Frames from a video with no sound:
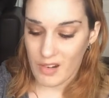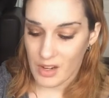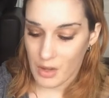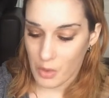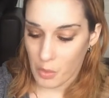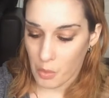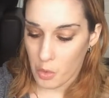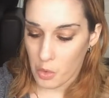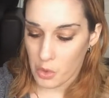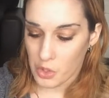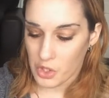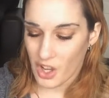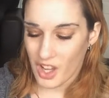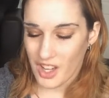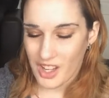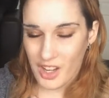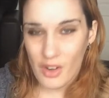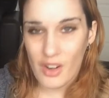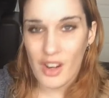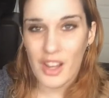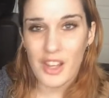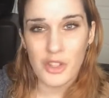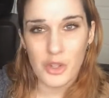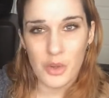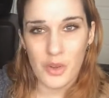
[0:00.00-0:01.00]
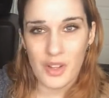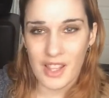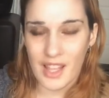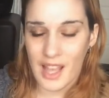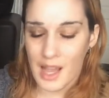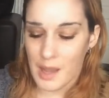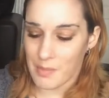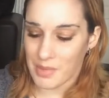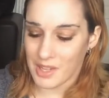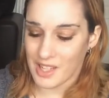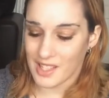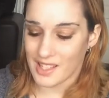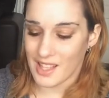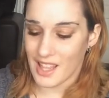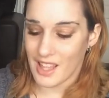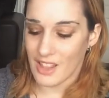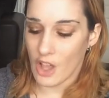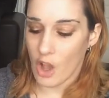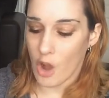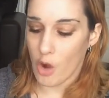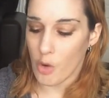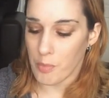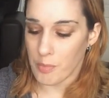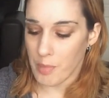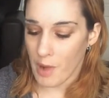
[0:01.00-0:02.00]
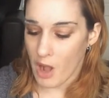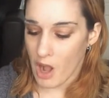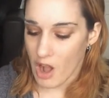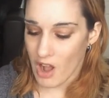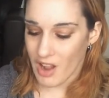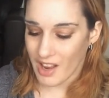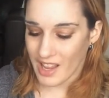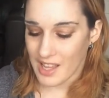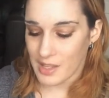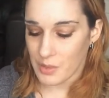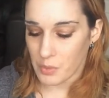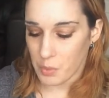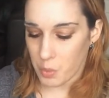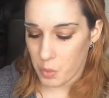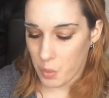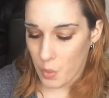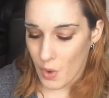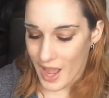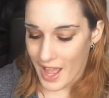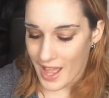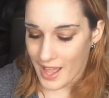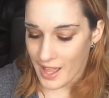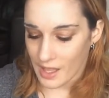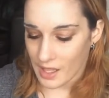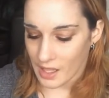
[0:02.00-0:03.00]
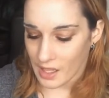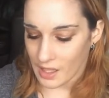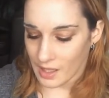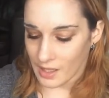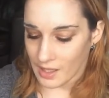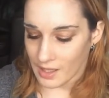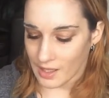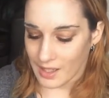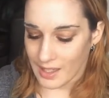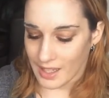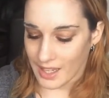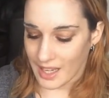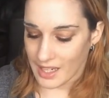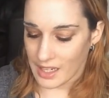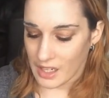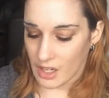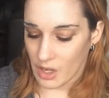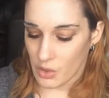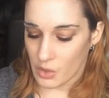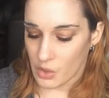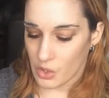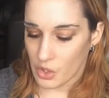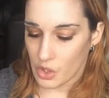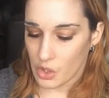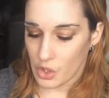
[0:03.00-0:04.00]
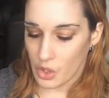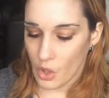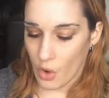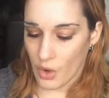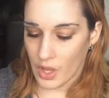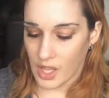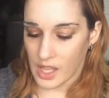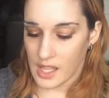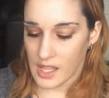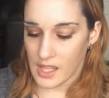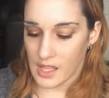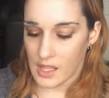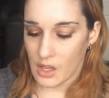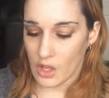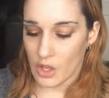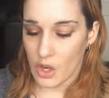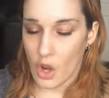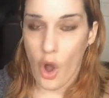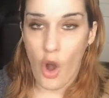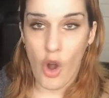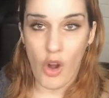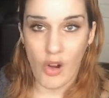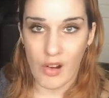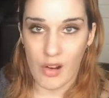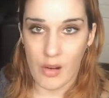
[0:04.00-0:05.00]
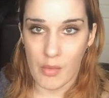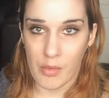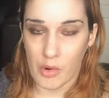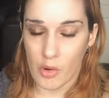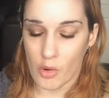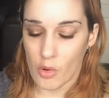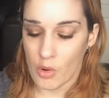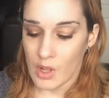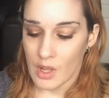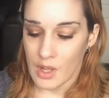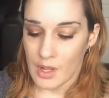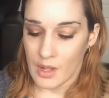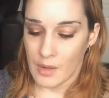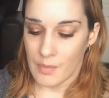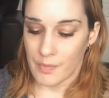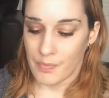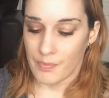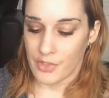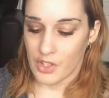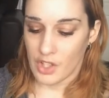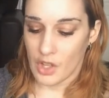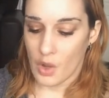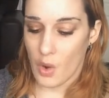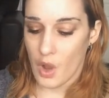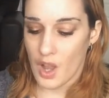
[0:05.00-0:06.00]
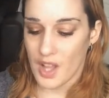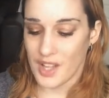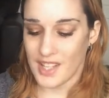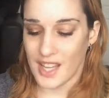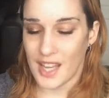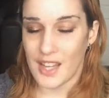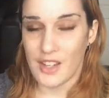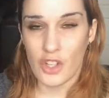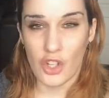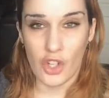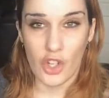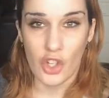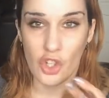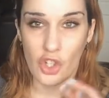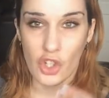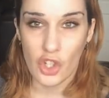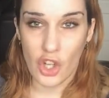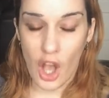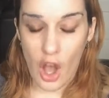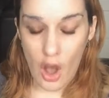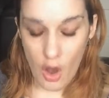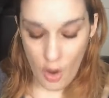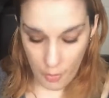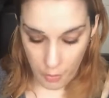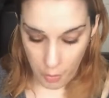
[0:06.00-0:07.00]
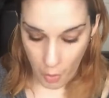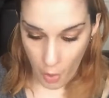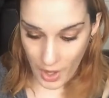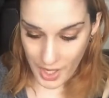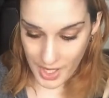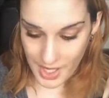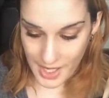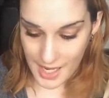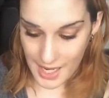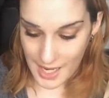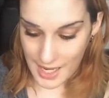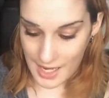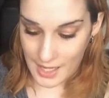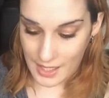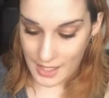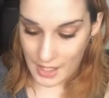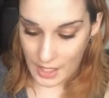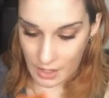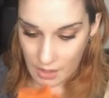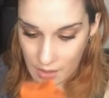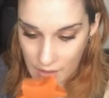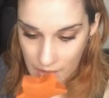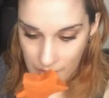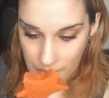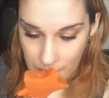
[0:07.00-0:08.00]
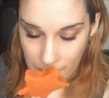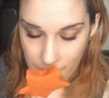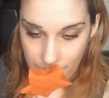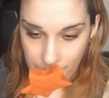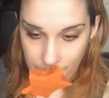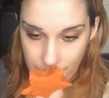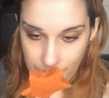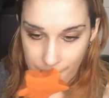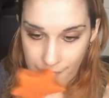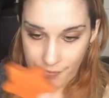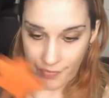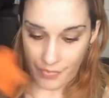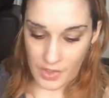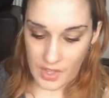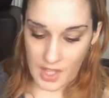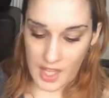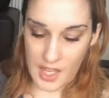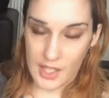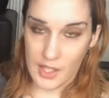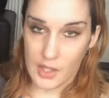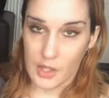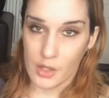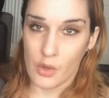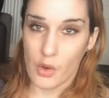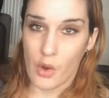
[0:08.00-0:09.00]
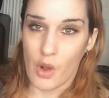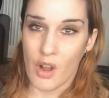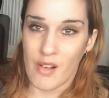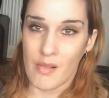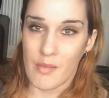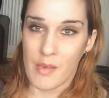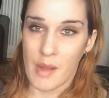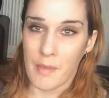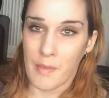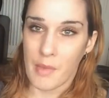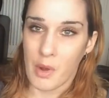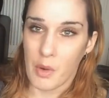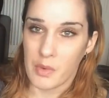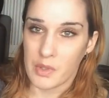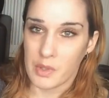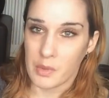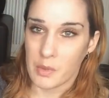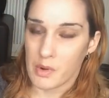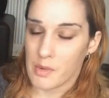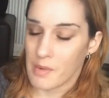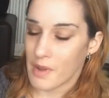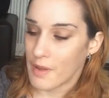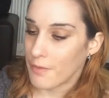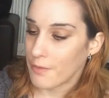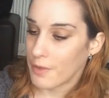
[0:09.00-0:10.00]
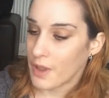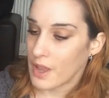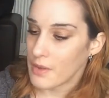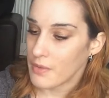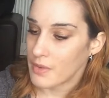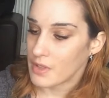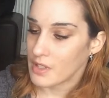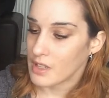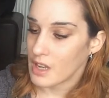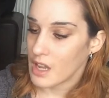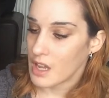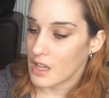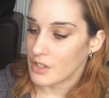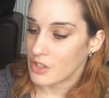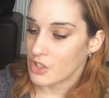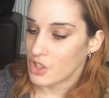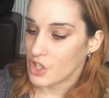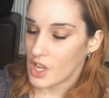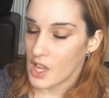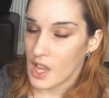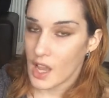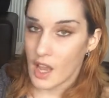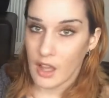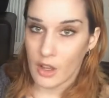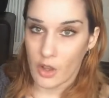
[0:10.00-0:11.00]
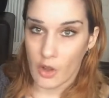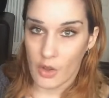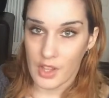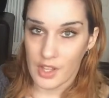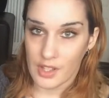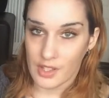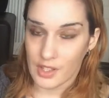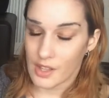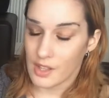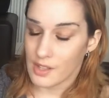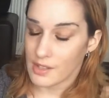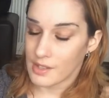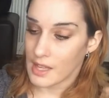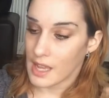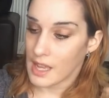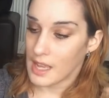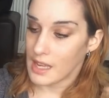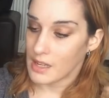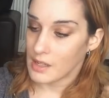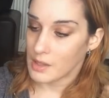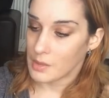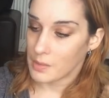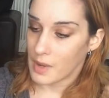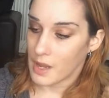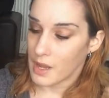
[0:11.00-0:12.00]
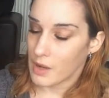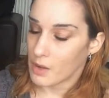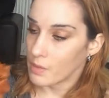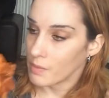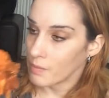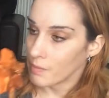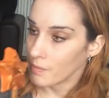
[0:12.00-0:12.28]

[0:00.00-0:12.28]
under the water. I don't like doing that because then the whole bar gets wet and it goes soggy and horrible. So I tend to just cut off what I need. This, I remember, was one of my favourites last year. I got this in the sale as well.